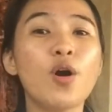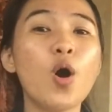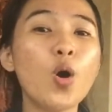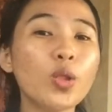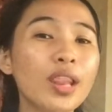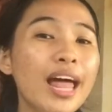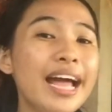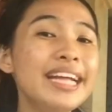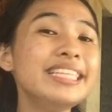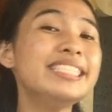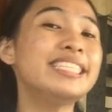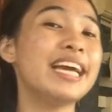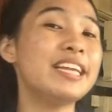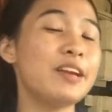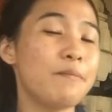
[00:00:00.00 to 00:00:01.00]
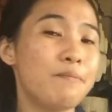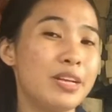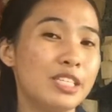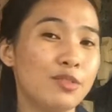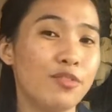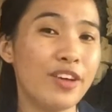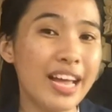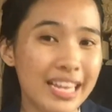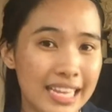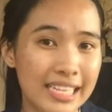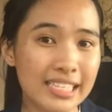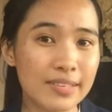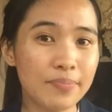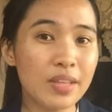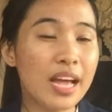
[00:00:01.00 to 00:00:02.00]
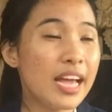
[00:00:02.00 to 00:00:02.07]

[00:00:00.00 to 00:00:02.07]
online gender-based violence